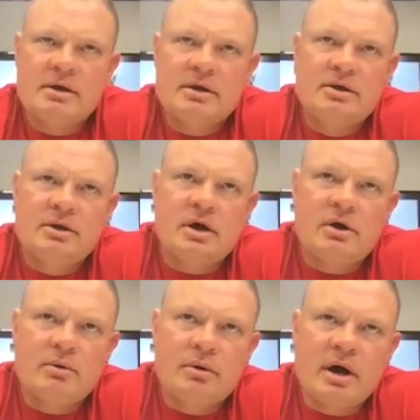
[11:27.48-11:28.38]
you
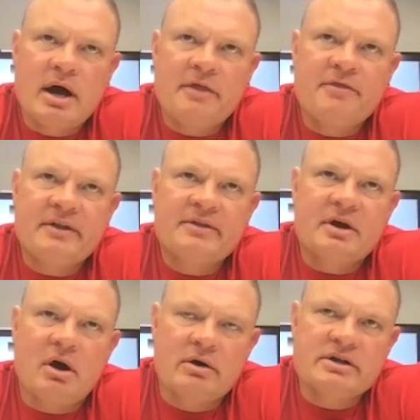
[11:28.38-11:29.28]
know, I think the
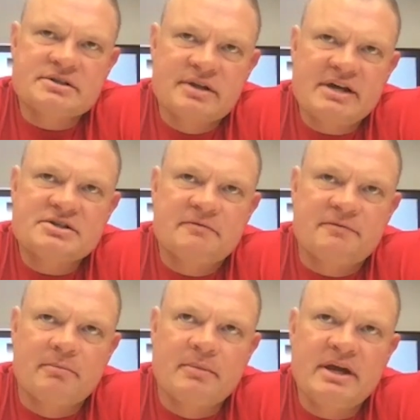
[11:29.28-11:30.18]
hardest lesson
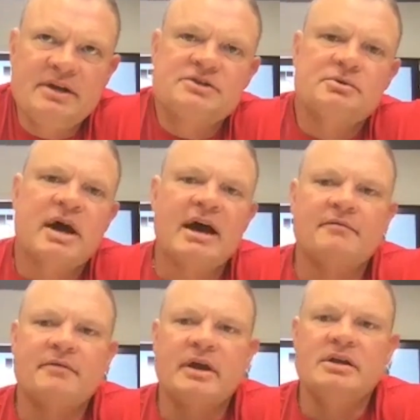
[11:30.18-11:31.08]
for me to
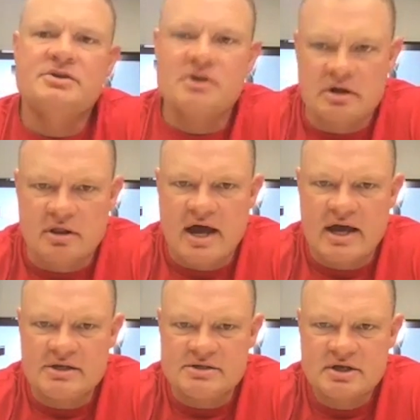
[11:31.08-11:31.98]
have
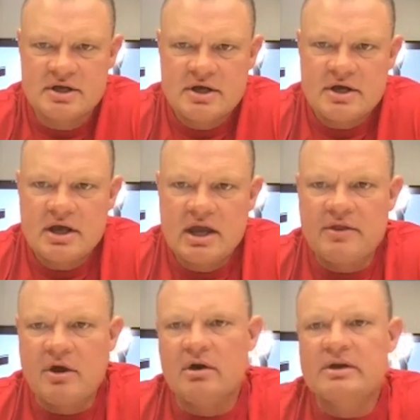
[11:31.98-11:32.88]
internalized and
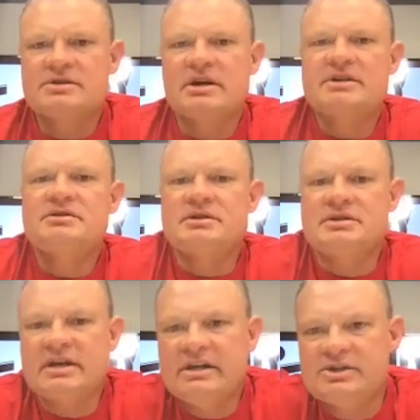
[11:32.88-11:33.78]
the hardest lesson to
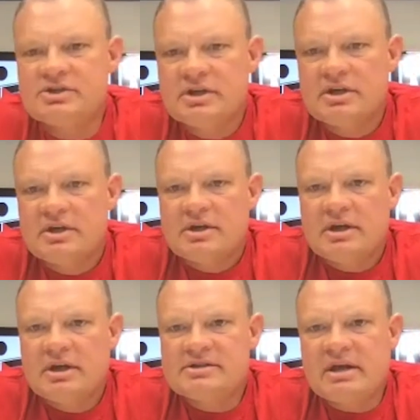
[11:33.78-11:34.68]
teach
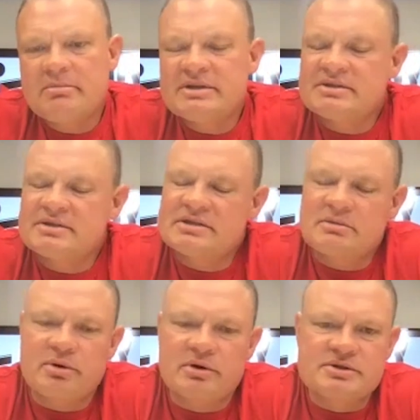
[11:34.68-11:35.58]
is that business isn't
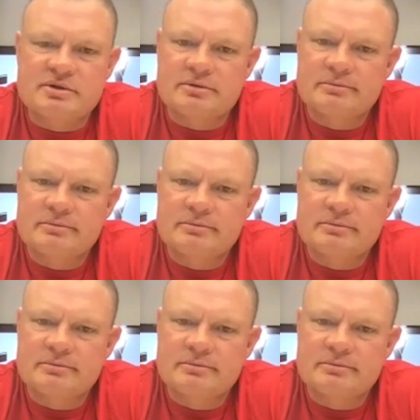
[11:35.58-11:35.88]
personal.